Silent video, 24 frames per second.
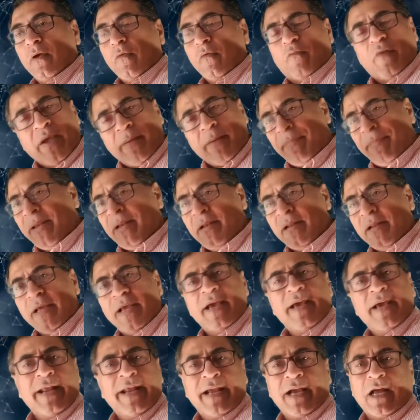We have been
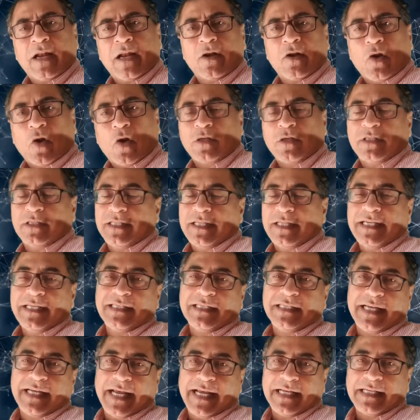hearing a lot
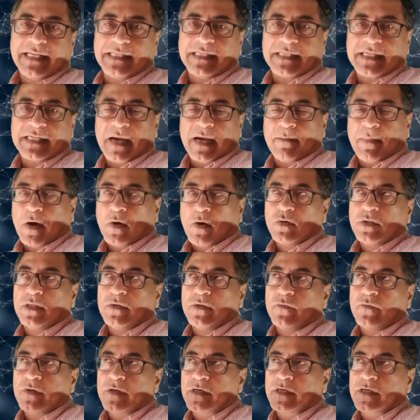these days about the
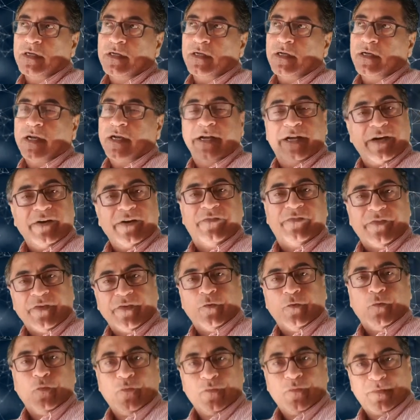word
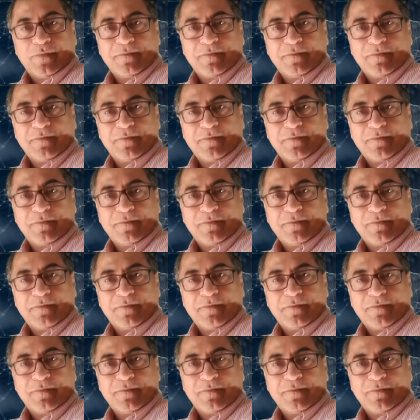curfew.